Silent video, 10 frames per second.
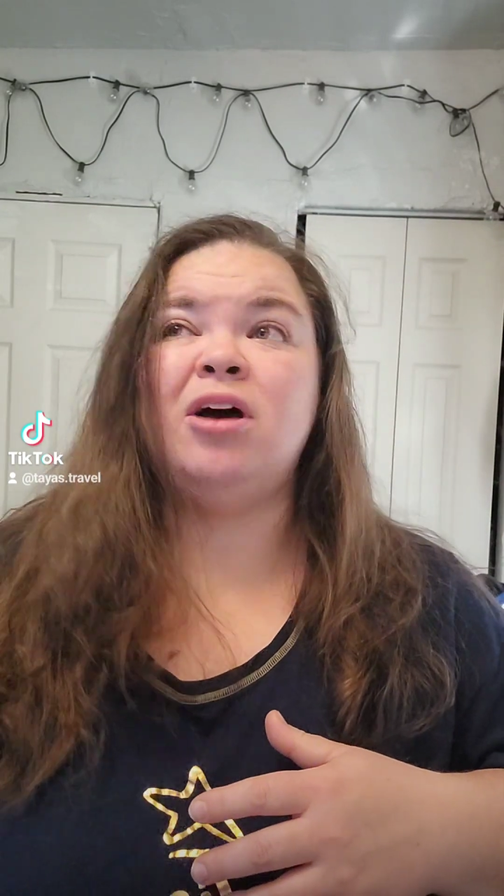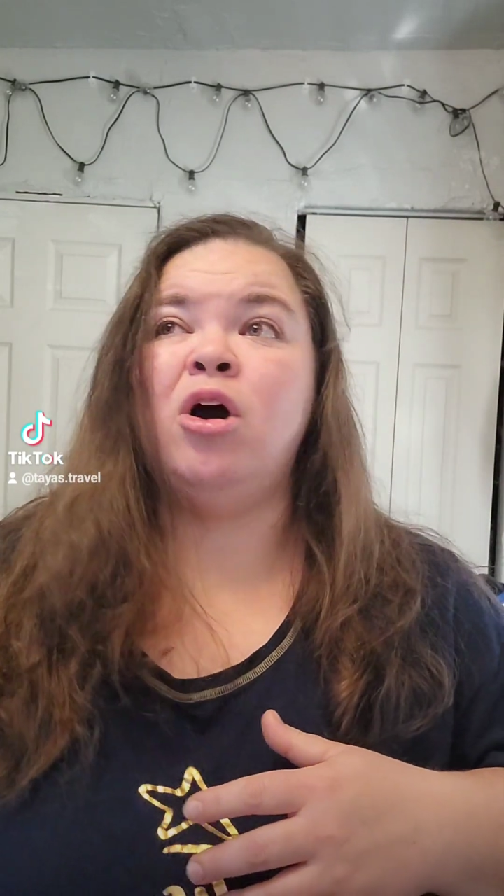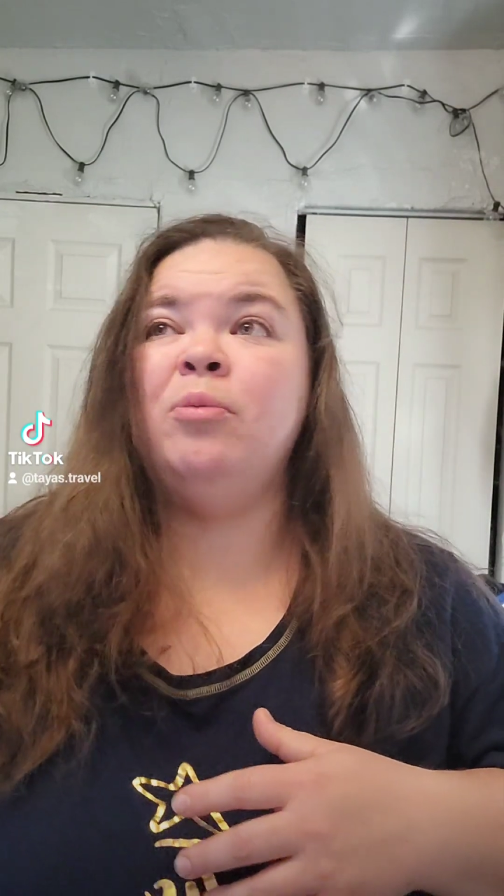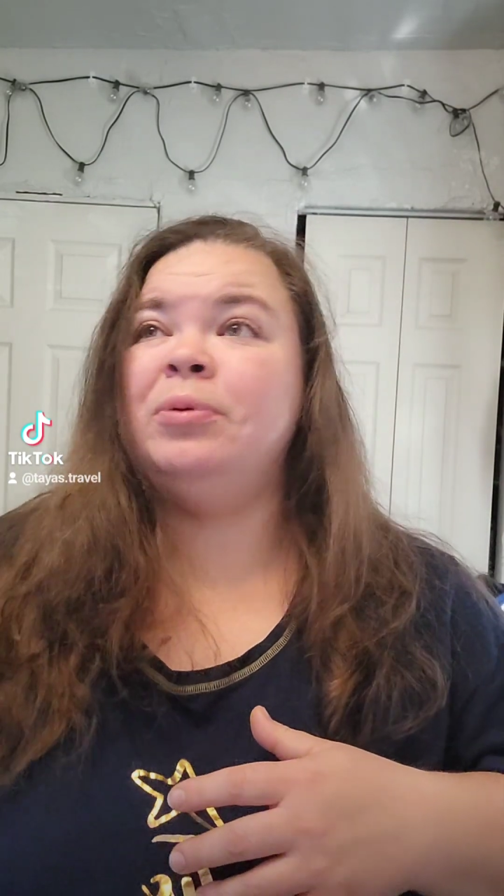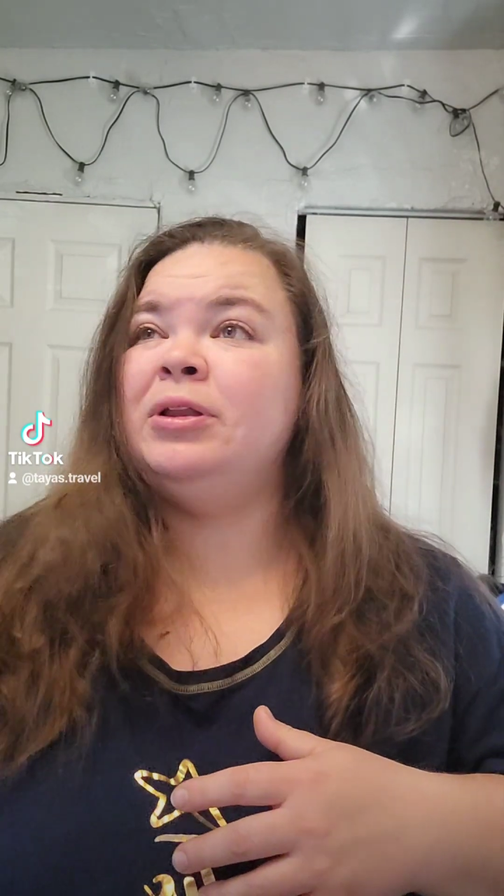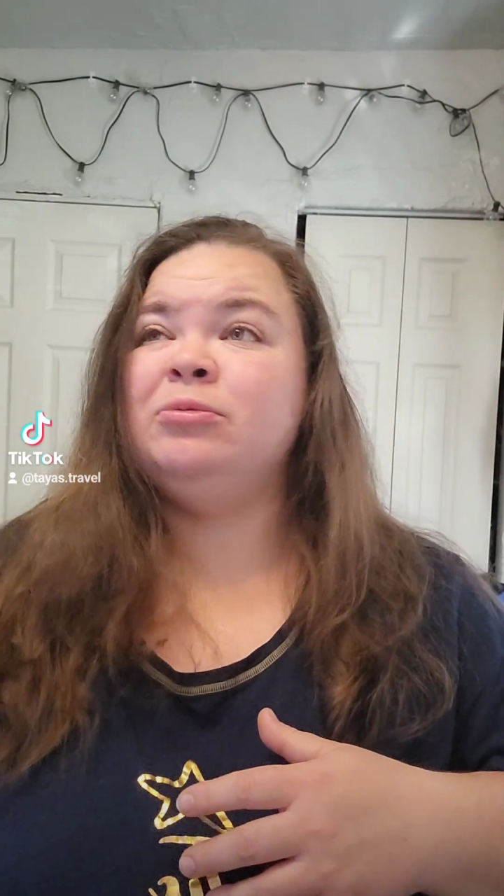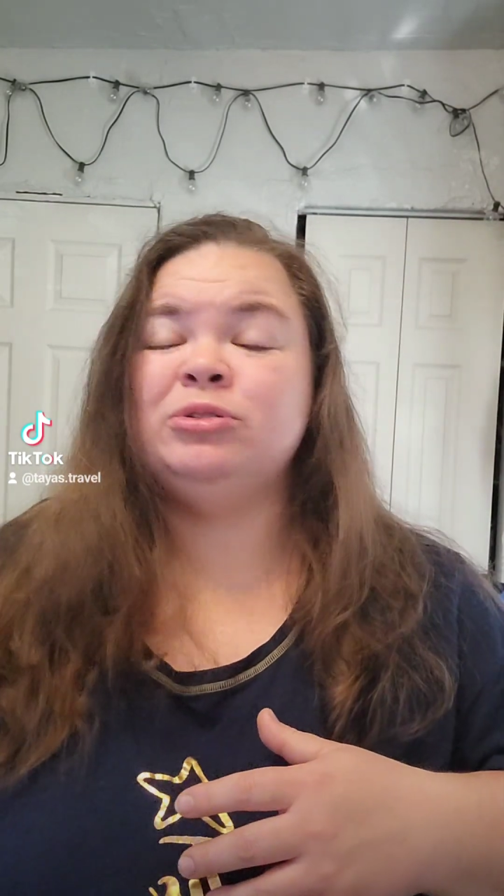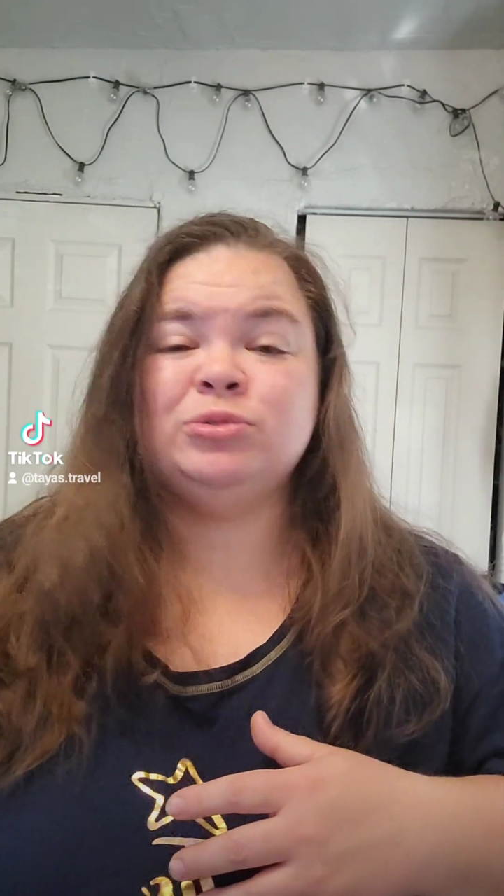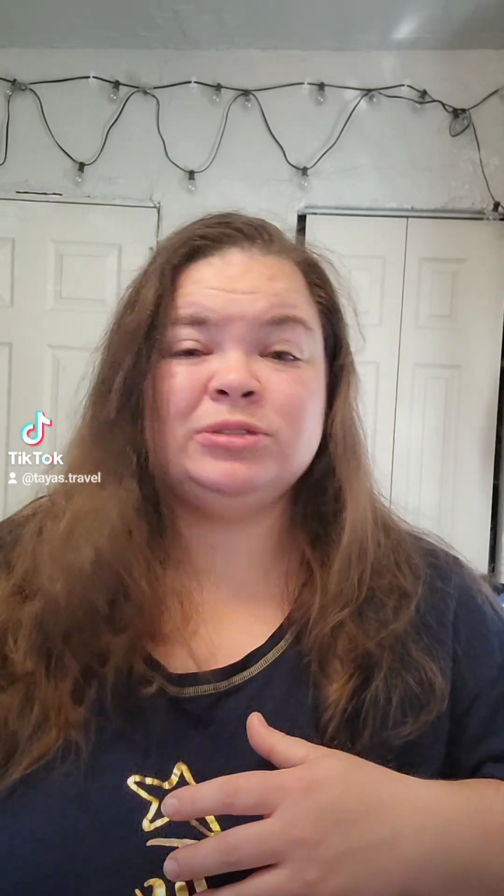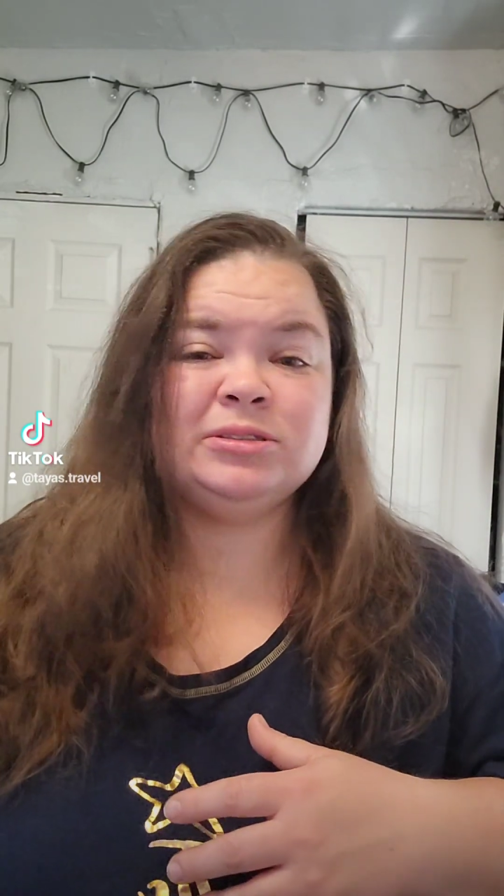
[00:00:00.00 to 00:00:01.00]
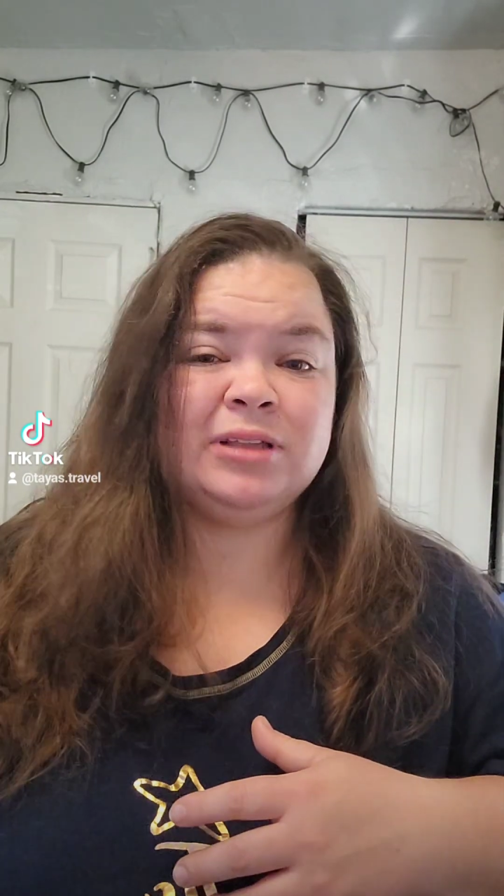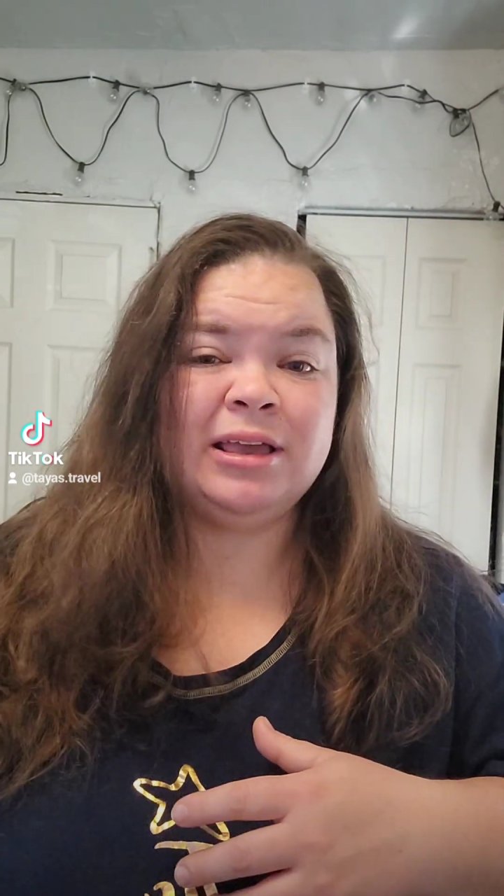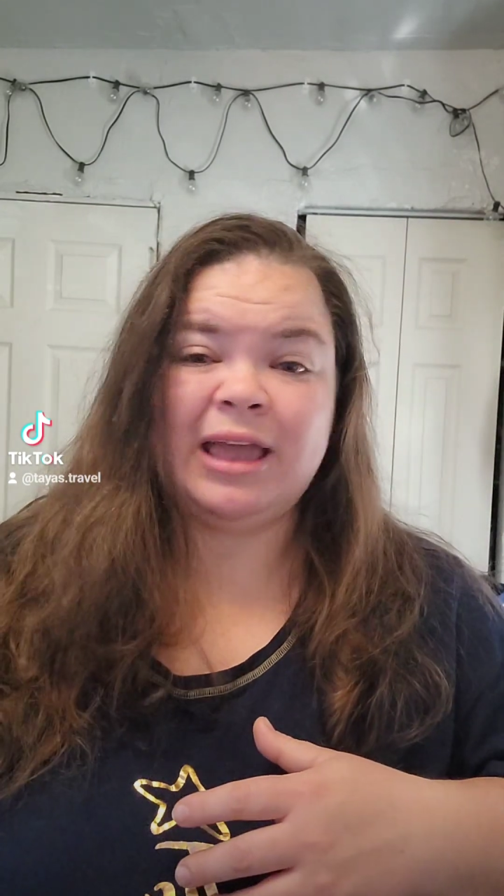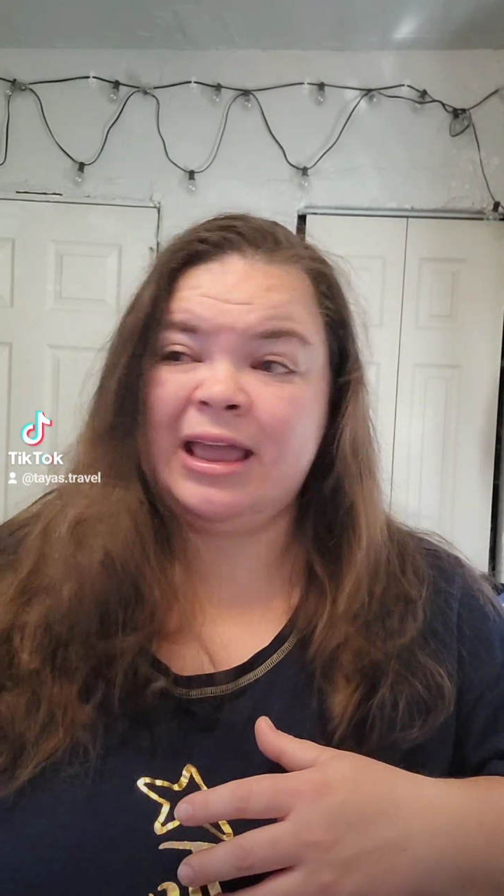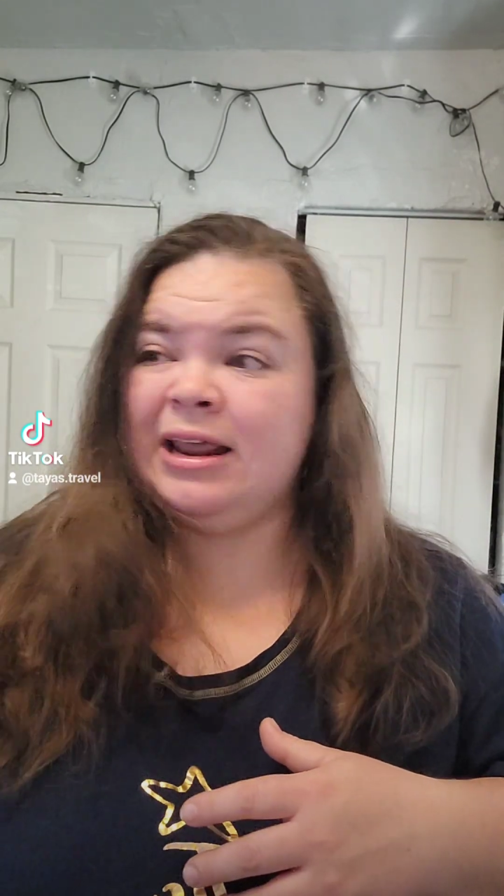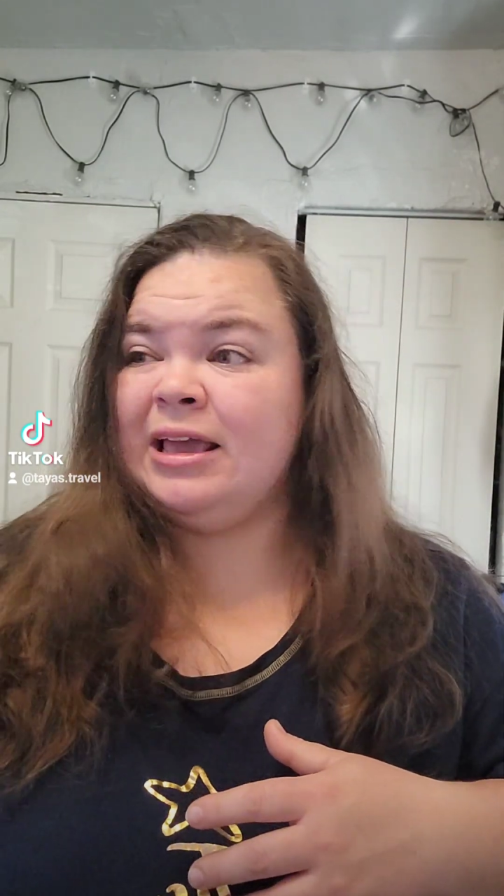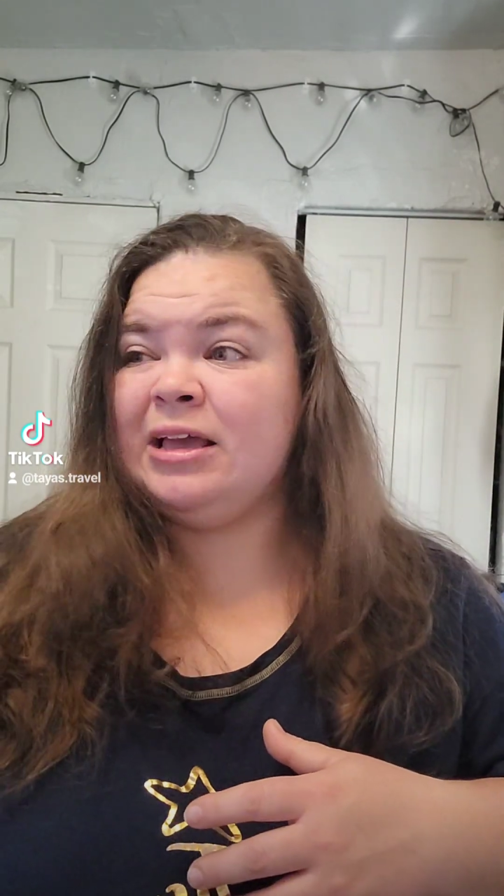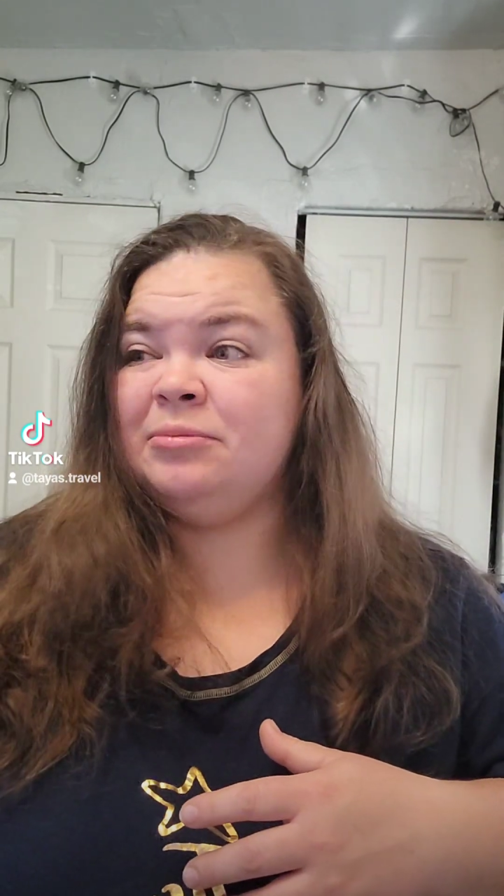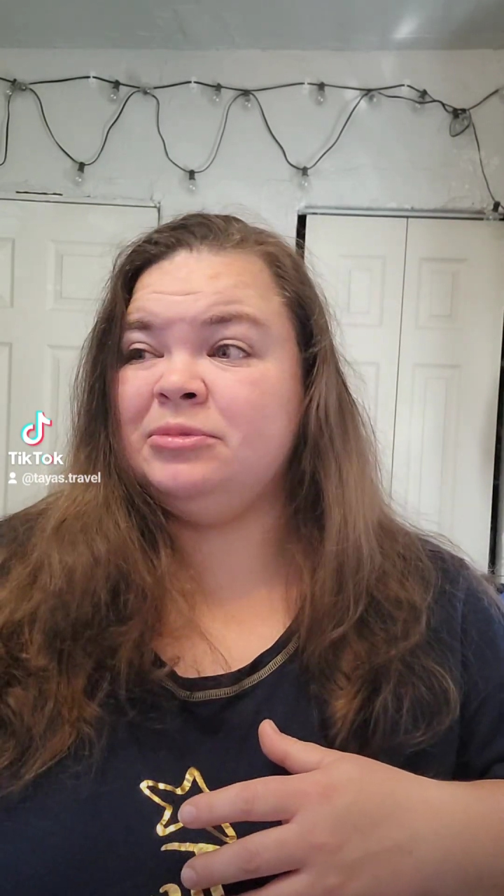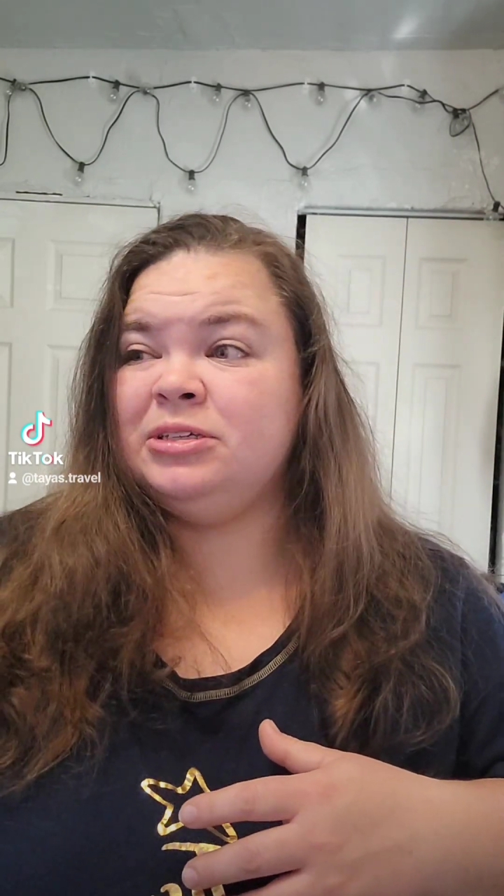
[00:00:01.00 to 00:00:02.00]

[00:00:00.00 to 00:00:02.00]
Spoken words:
open, which was like 8 a.m.